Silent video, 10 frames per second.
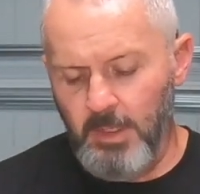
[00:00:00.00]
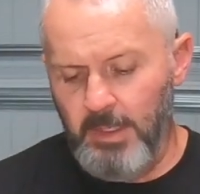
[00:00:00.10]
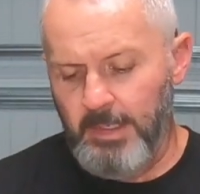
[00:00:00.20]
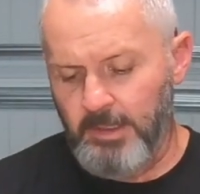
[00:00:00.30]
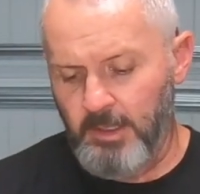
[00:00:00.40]

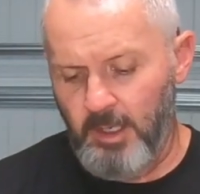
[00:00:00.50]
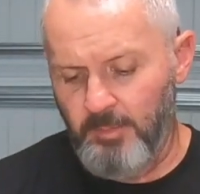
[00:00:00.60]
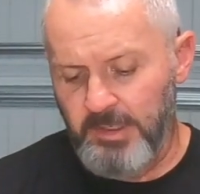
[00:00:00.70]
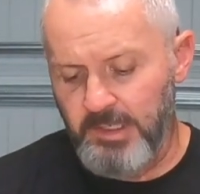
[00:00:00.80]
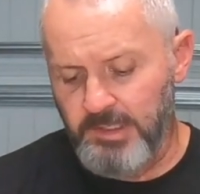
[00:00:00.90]
And
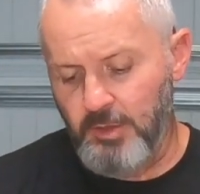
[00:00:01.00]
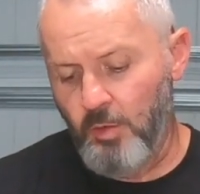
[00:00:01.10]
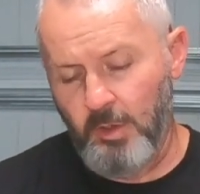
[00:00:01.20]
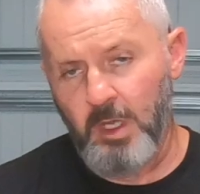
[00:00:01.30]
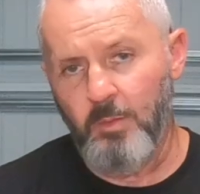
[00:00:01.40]
these
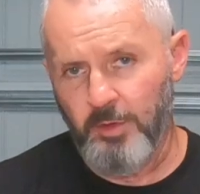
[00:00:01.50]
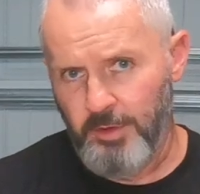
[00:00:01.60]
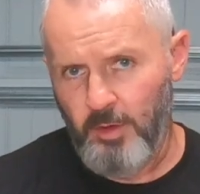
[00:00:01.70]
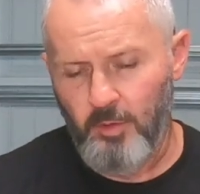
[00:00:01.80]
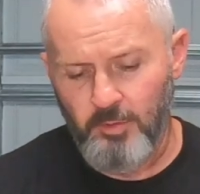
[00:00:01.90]
don't come
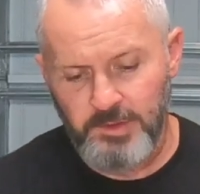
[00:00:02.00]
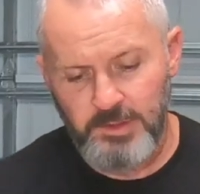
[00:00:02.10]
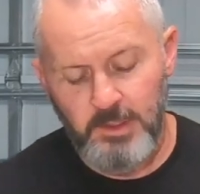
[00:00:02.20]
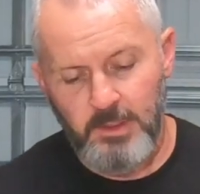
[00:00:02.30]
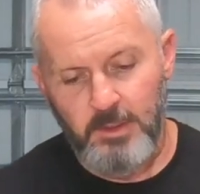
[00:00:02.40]
with those.
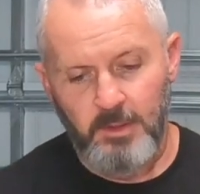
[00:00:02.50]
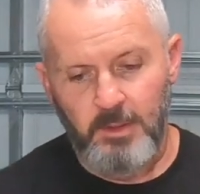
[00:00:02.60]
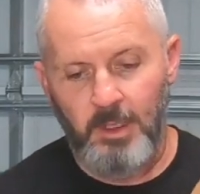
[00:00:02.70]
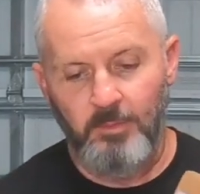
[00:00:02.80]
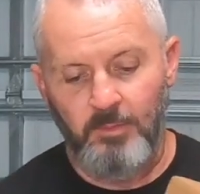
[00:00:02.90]

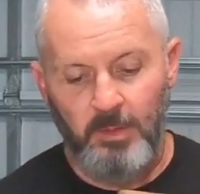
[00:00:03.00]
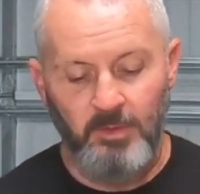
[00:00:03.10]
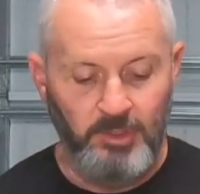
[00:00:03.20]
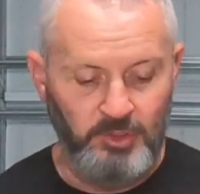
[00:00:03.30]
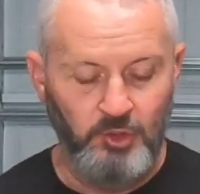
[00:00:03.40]
I'm
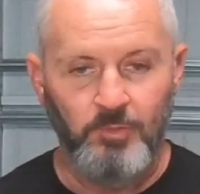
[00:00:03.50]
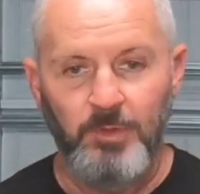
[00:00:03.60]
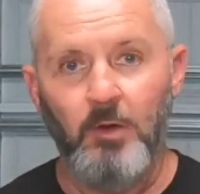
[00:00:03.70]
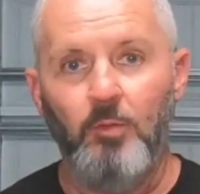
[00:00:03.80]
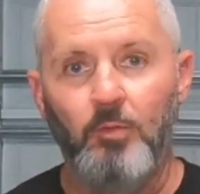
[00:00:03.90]
gonna assume they don't